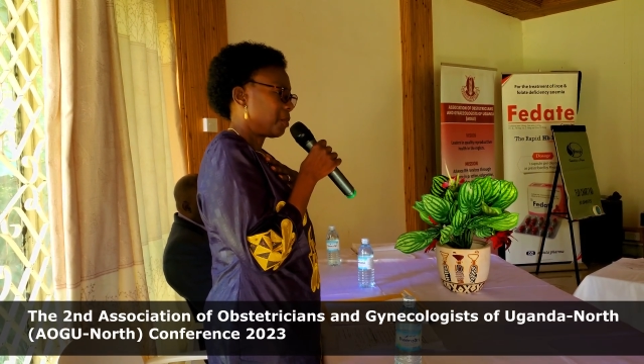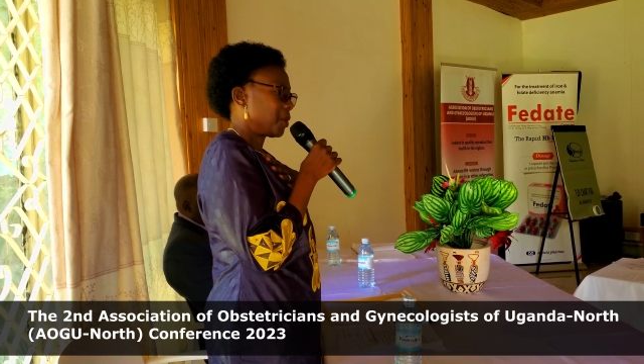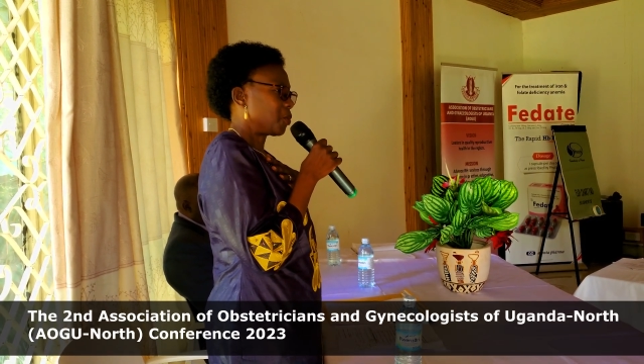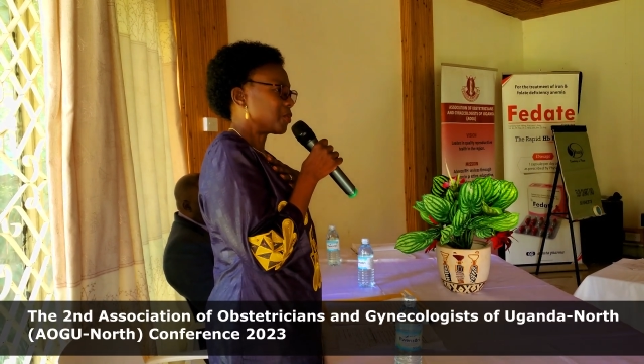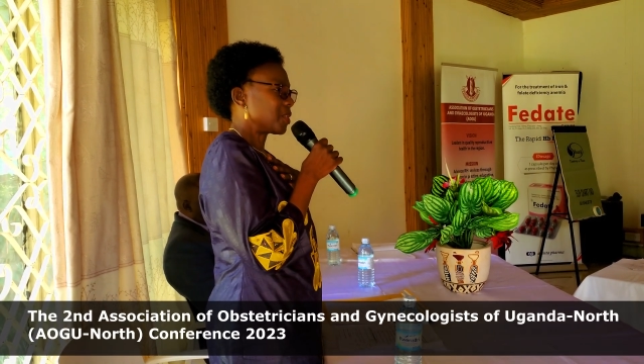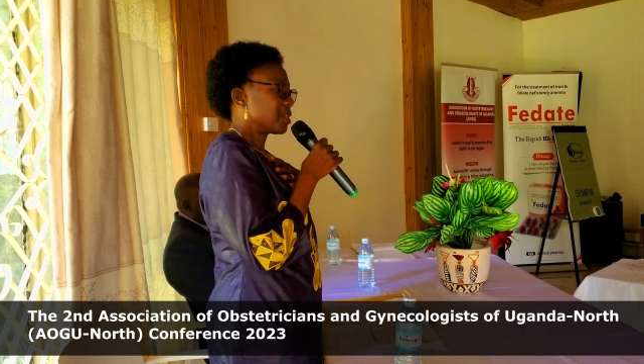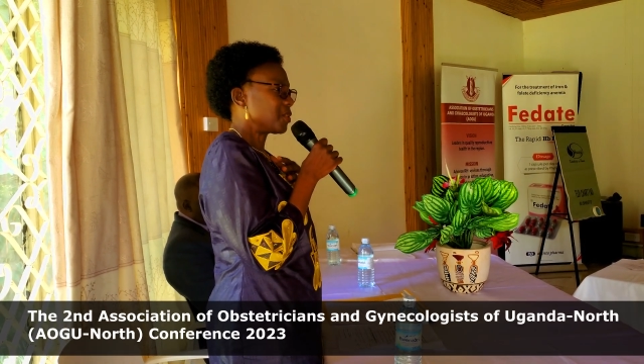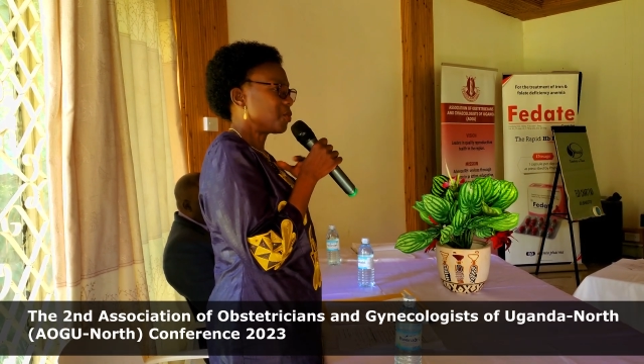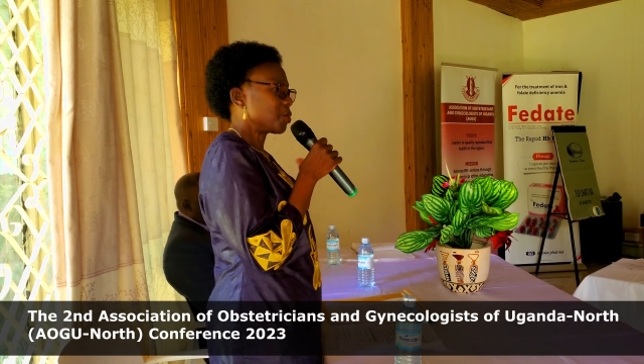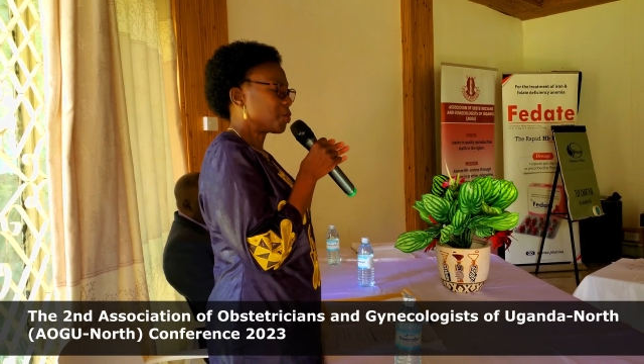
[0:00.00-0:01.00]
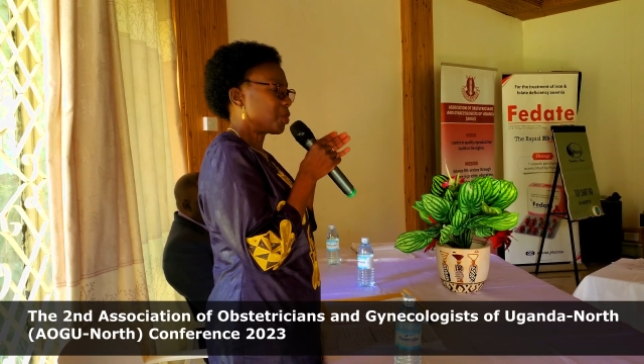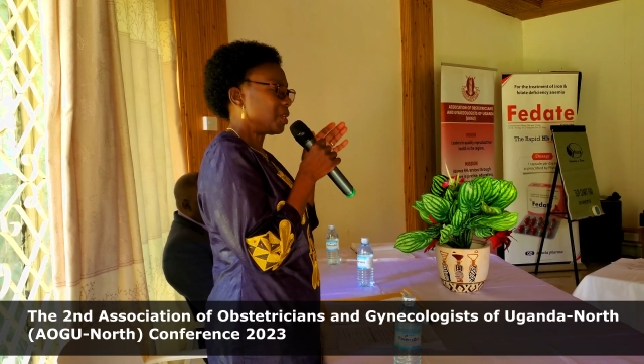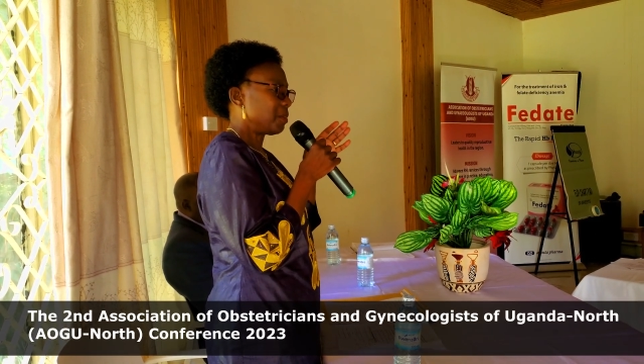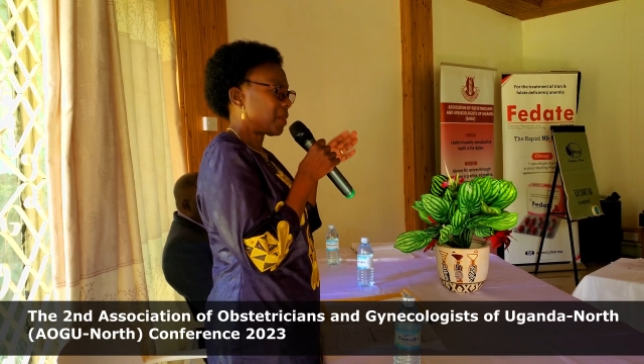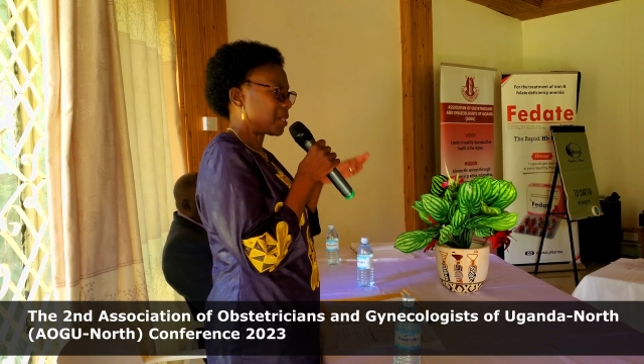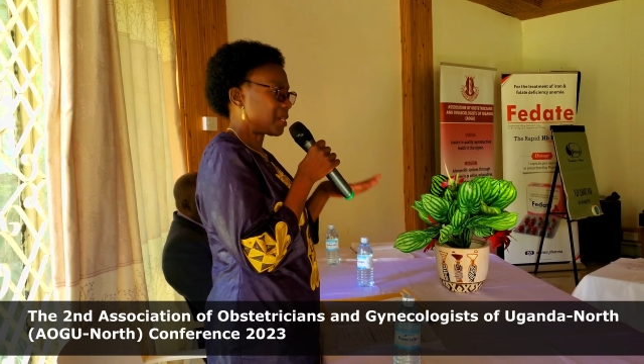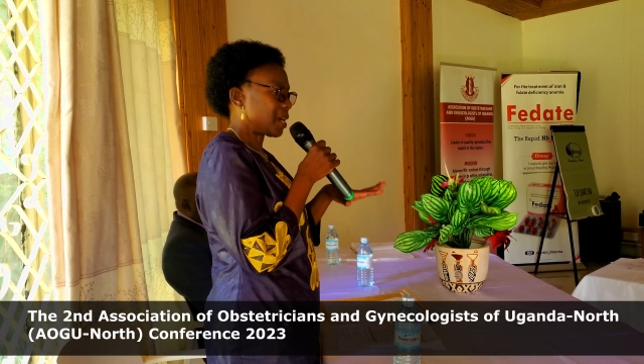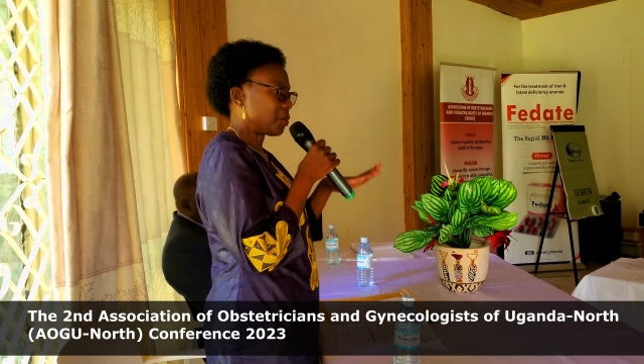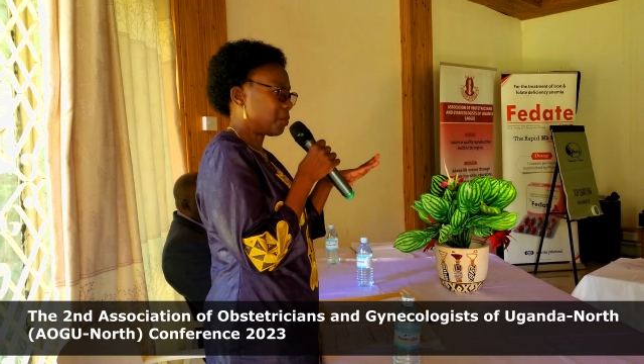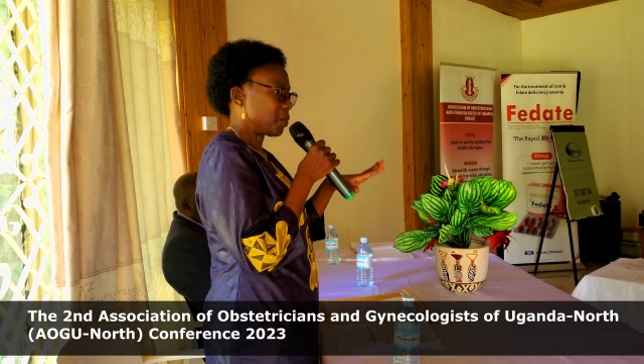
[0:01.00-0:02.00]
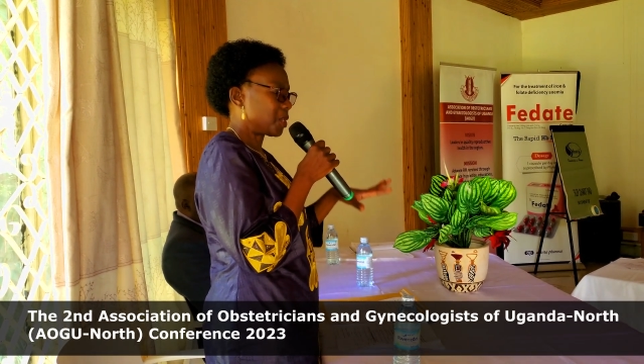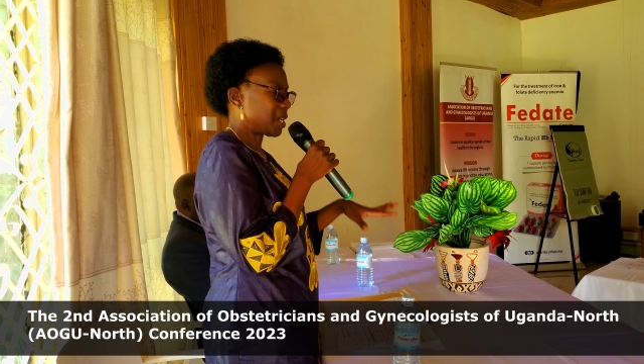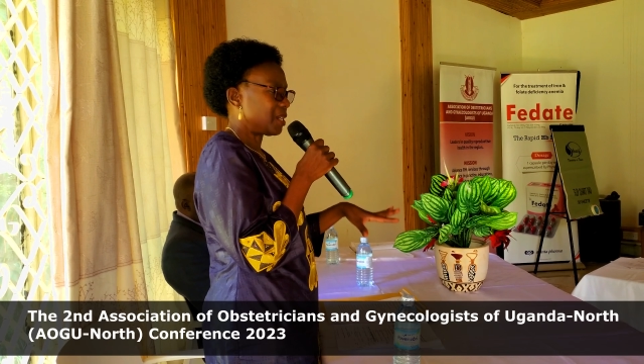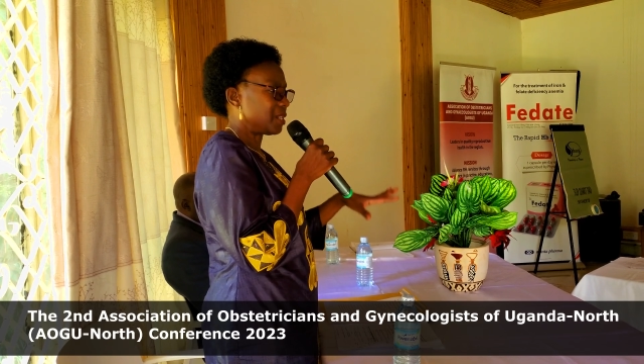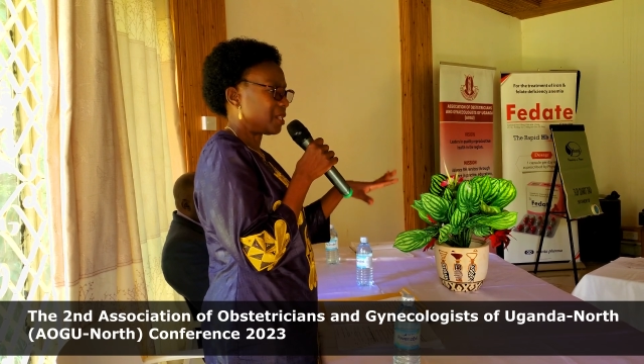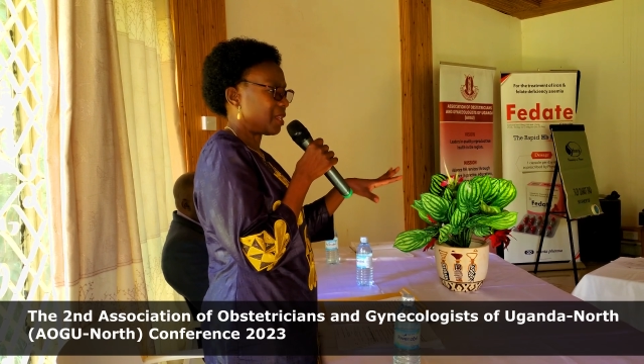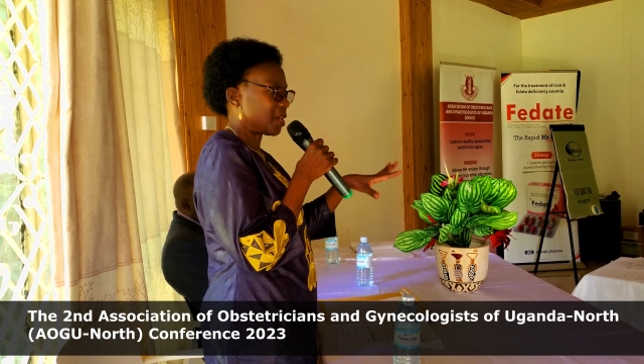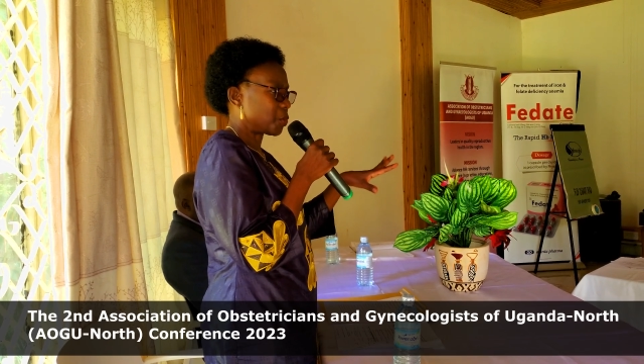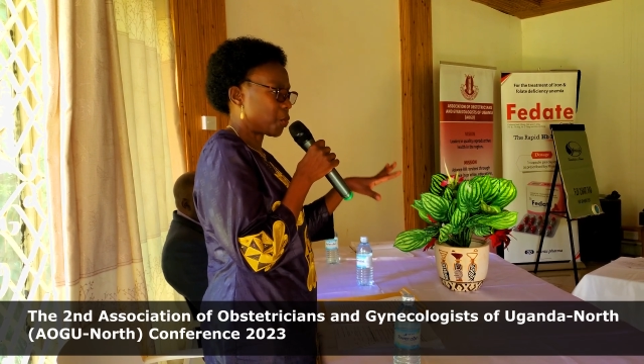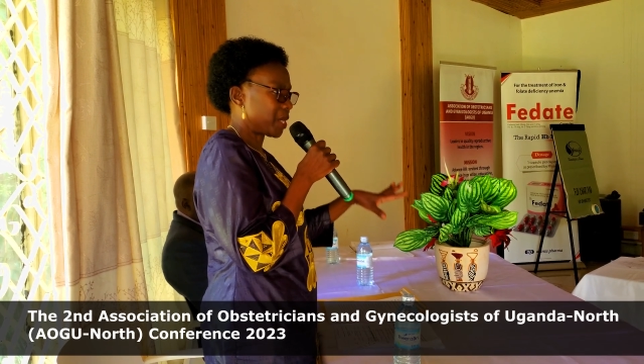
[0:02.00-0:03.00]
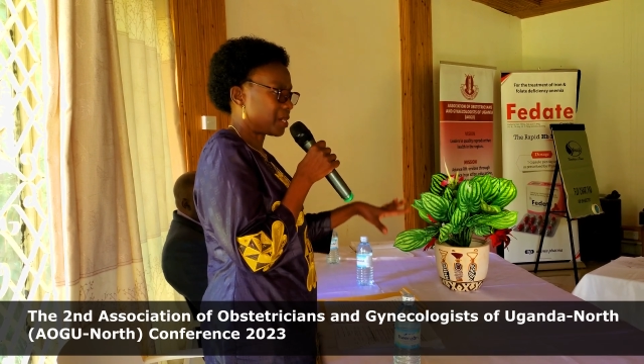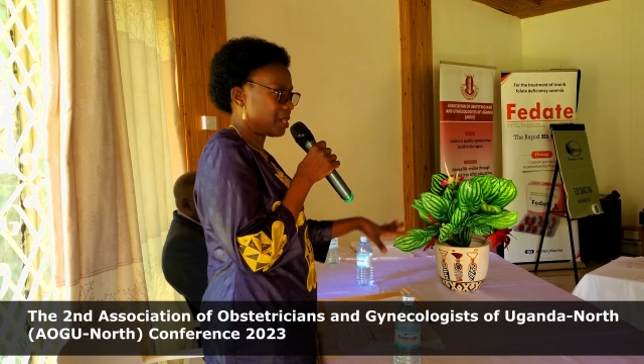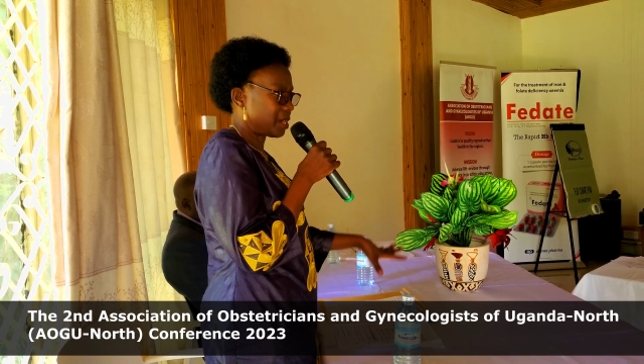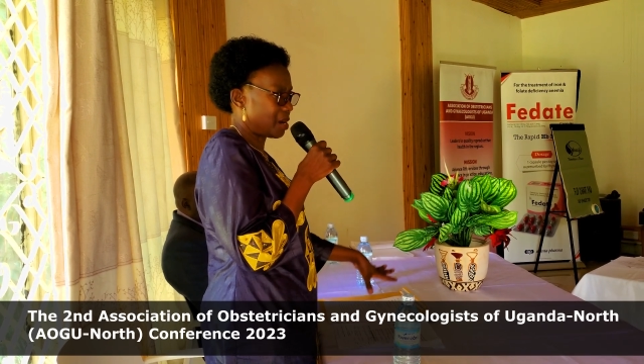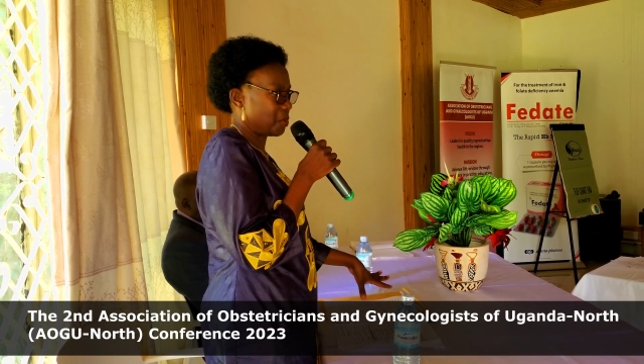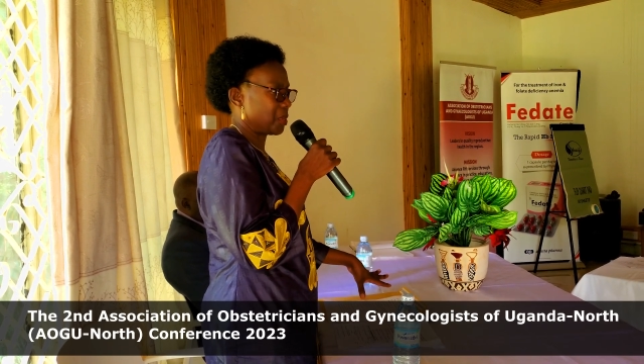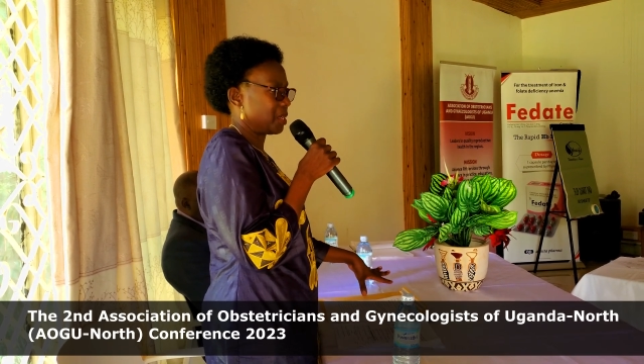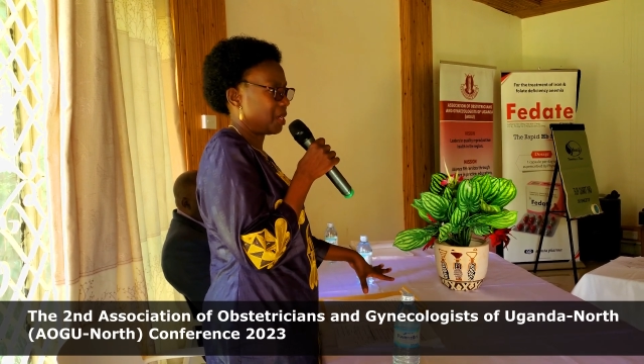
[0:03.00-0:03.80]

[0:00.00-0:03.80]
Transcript: because it is not only maternal mortality that went down.